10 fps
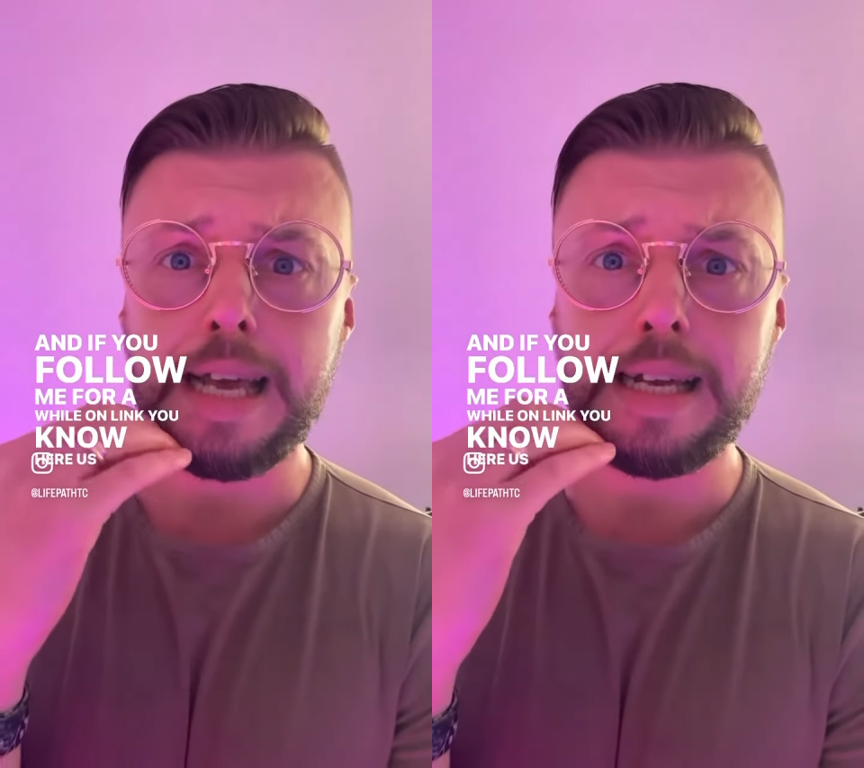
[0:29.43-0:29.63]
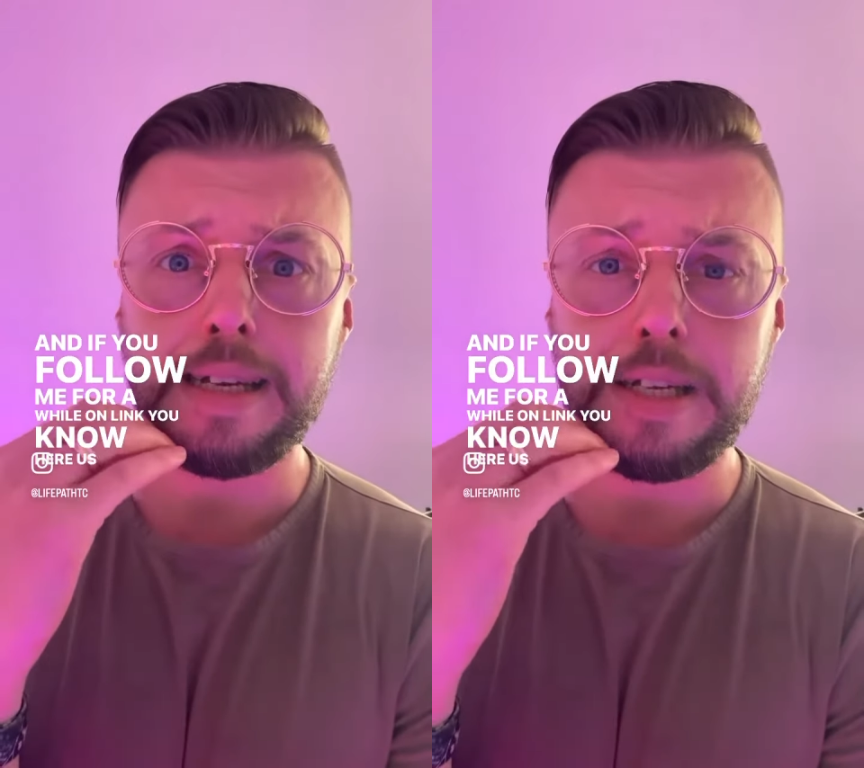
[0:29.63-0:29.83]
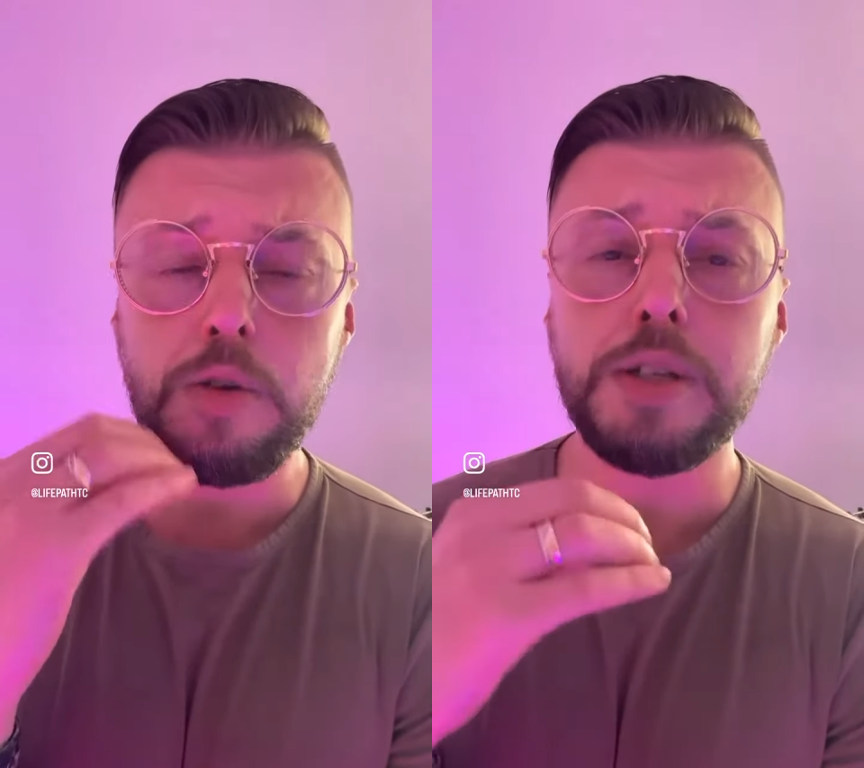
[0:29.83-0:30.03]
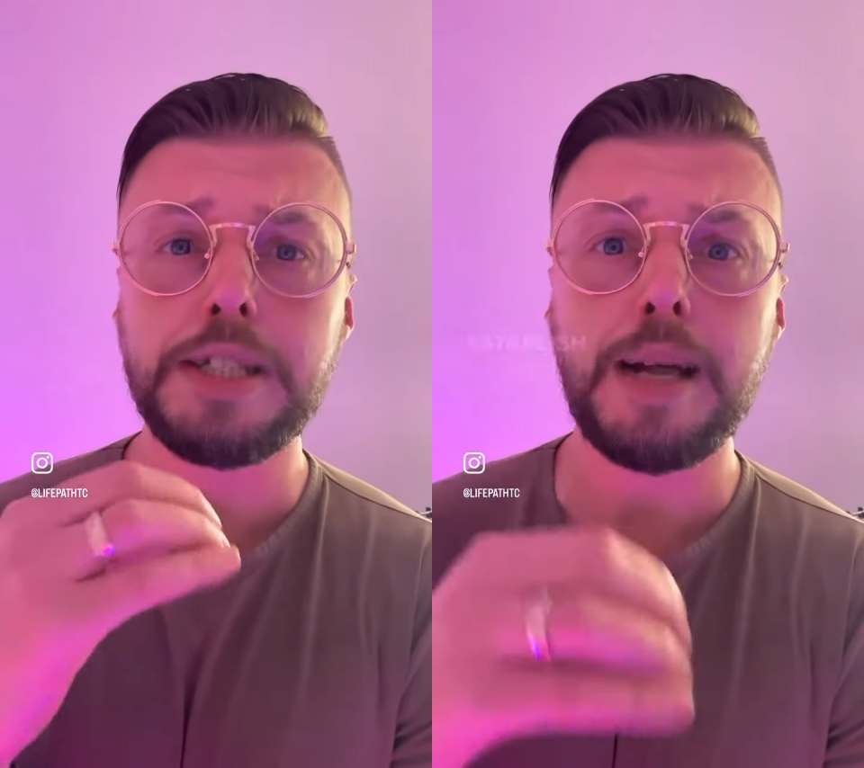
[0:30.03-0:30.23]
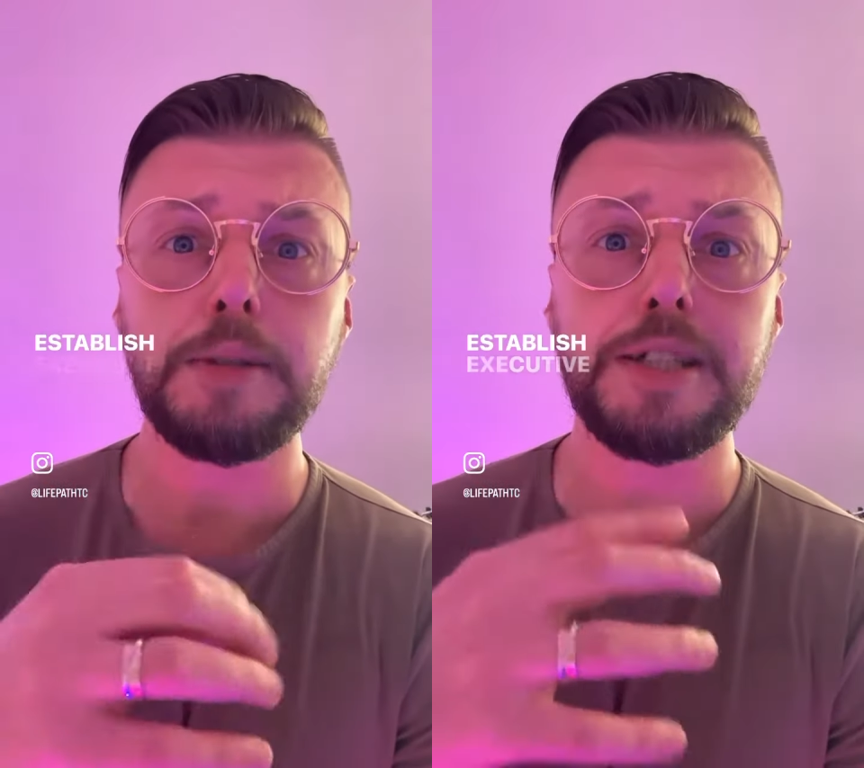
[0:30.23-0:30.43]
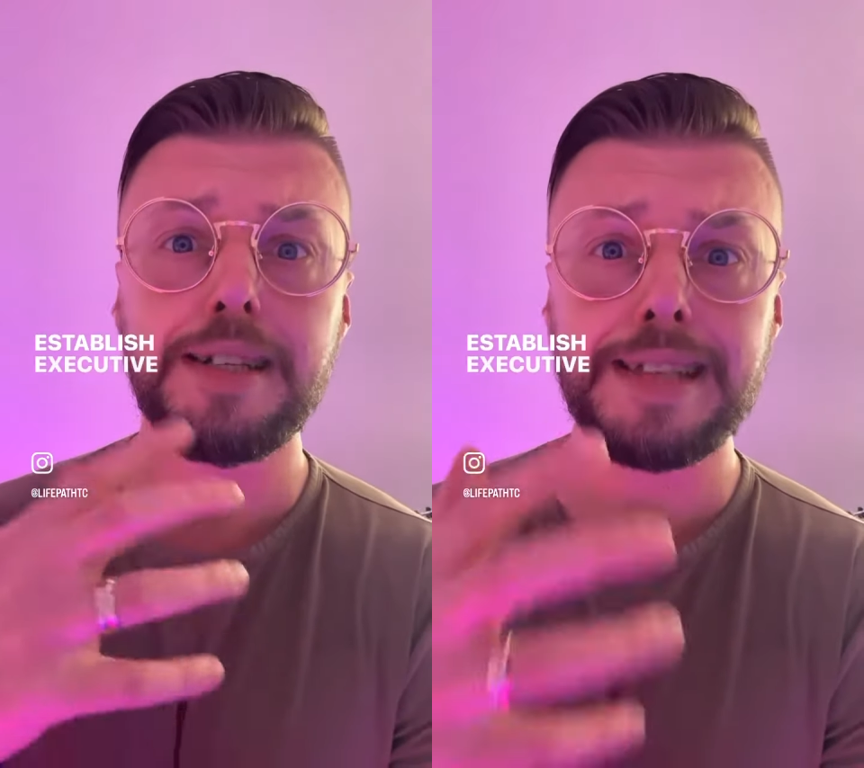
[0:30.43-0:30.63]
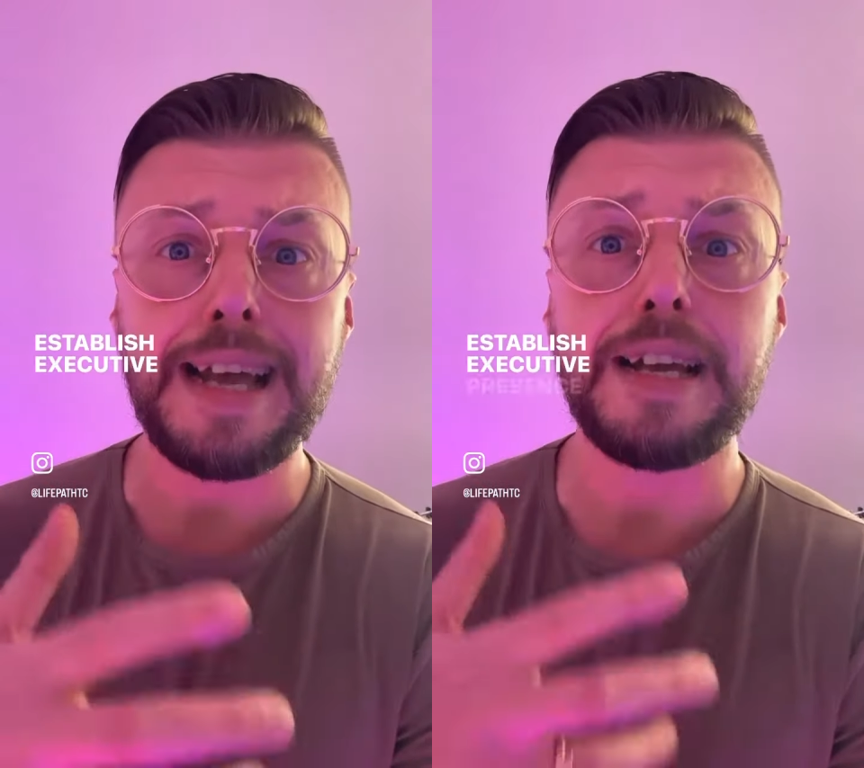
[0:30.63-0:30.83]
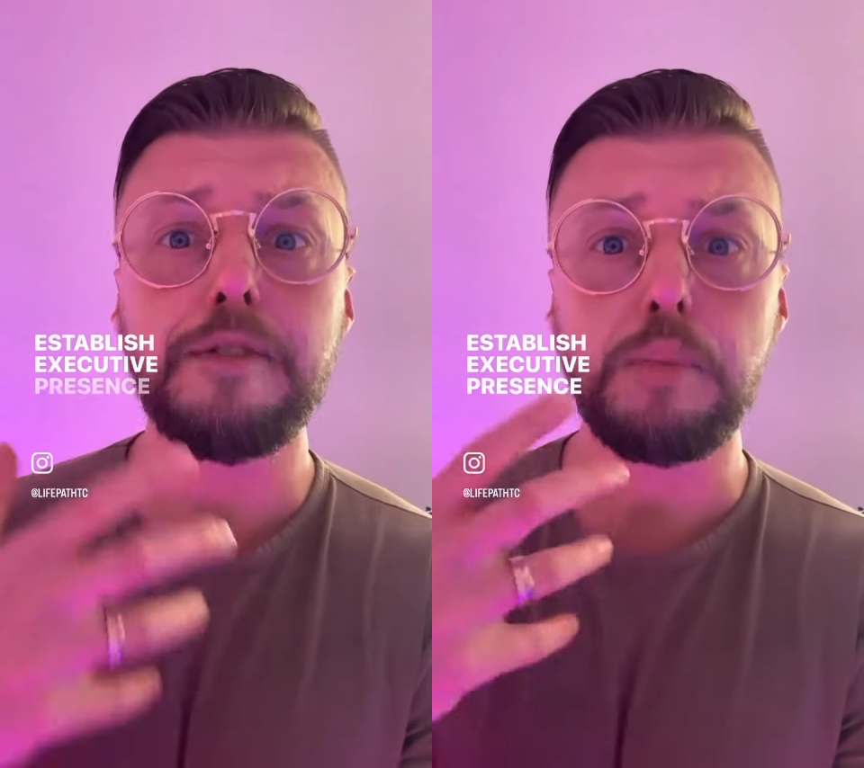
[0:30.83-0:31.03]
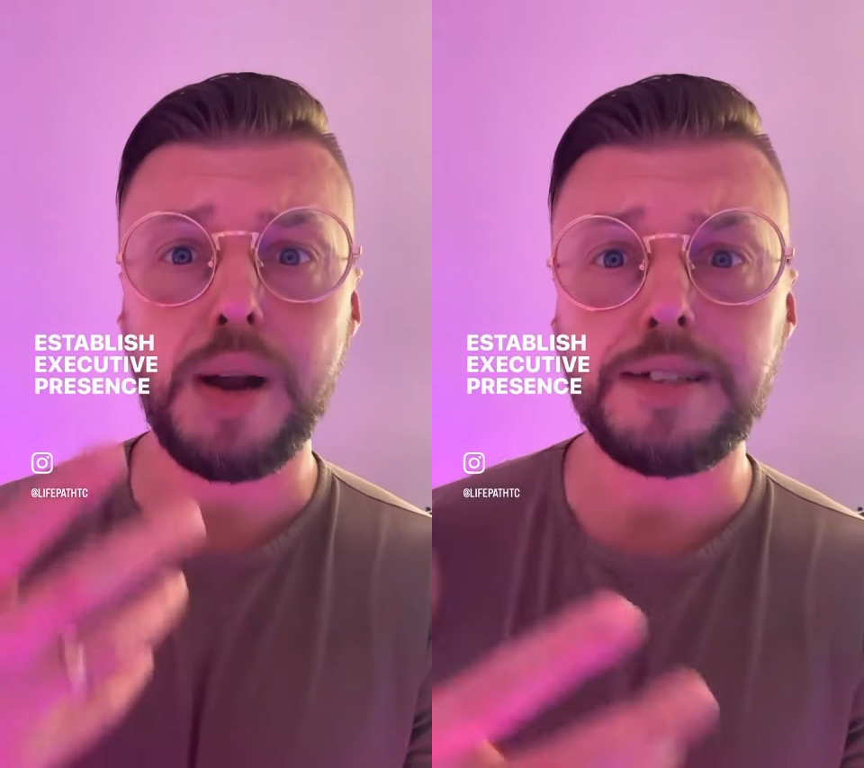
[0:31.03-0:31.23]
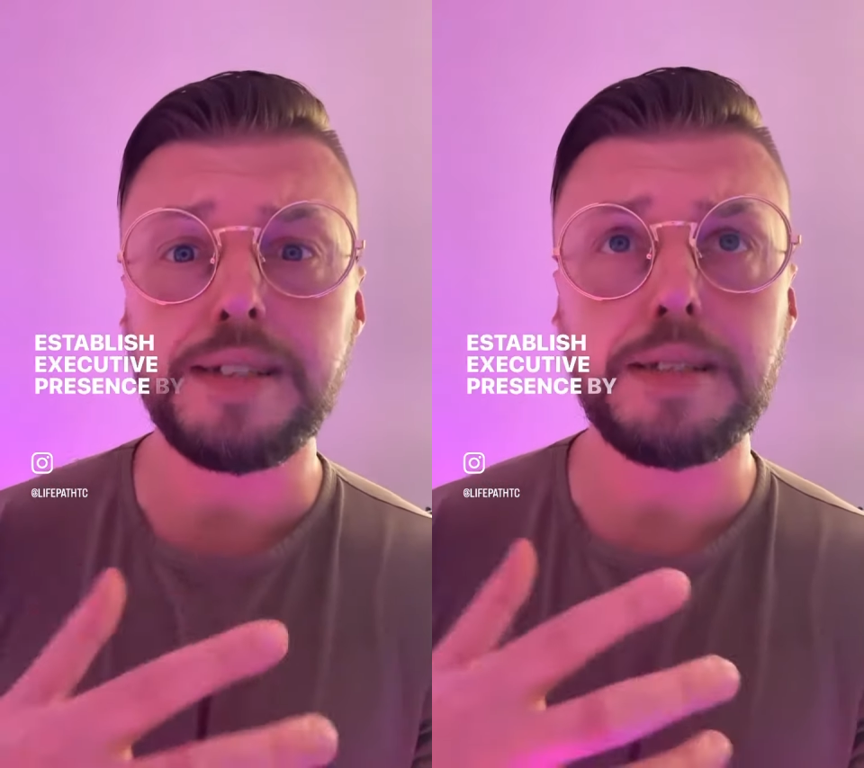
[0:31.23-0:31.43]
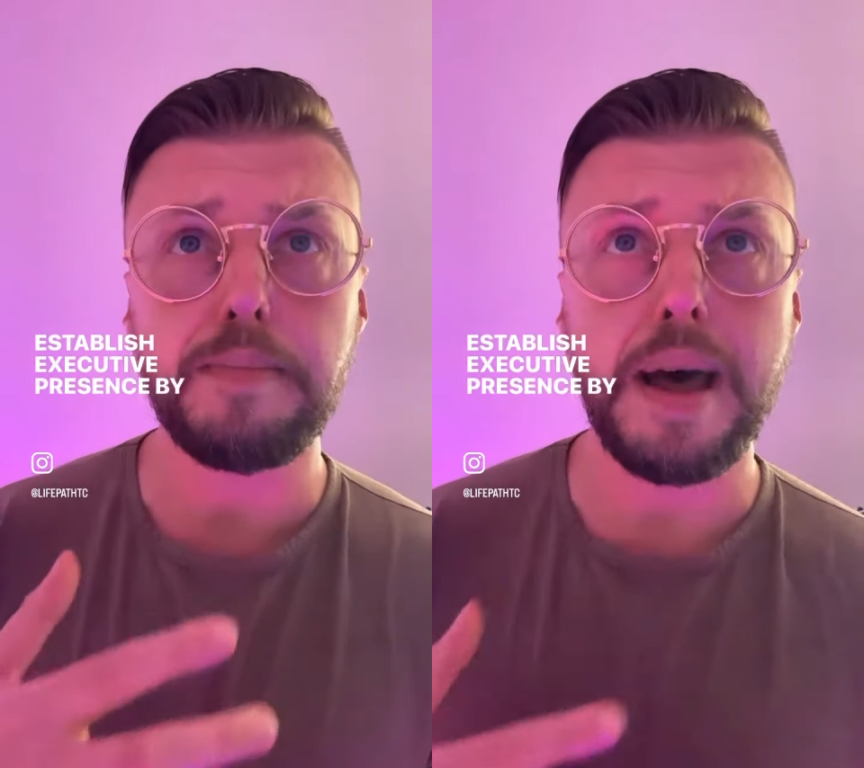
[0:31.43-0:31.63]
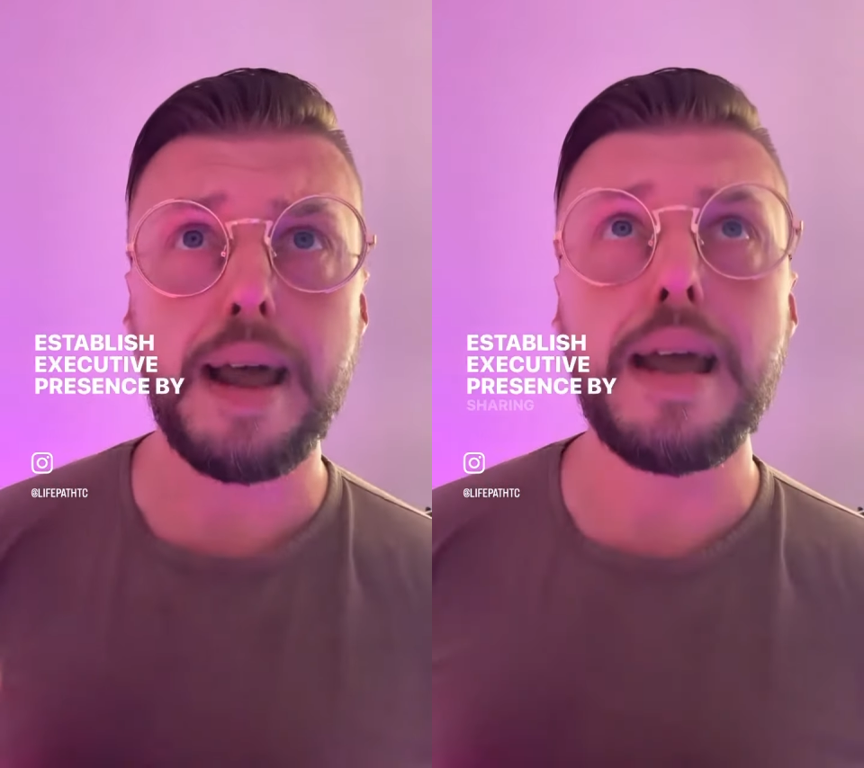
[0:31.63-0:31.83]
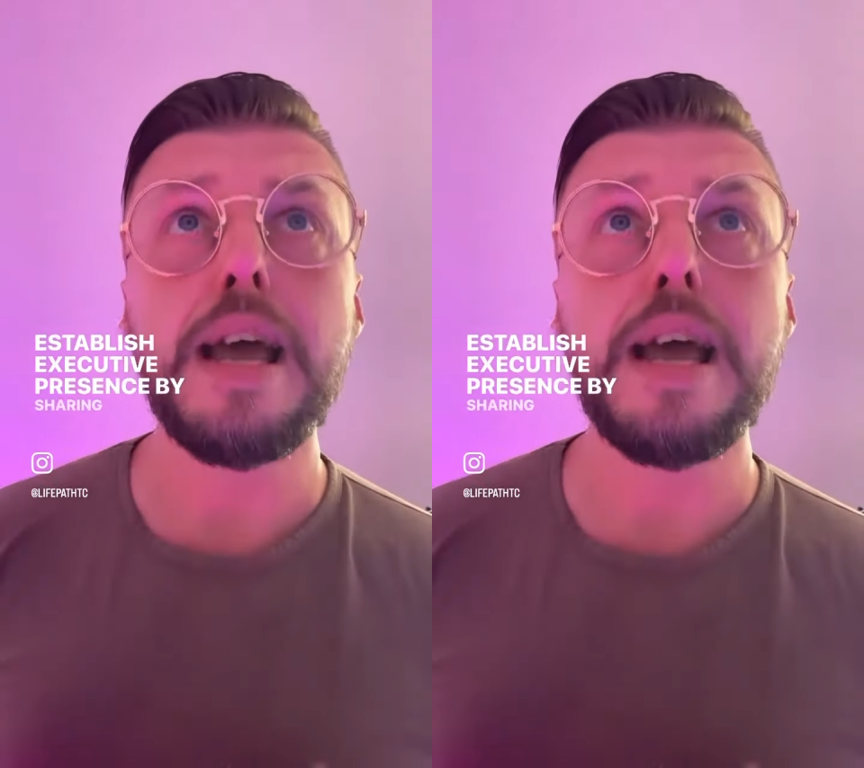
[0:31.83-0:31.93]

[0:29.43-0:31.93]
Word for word: you establish executive presence by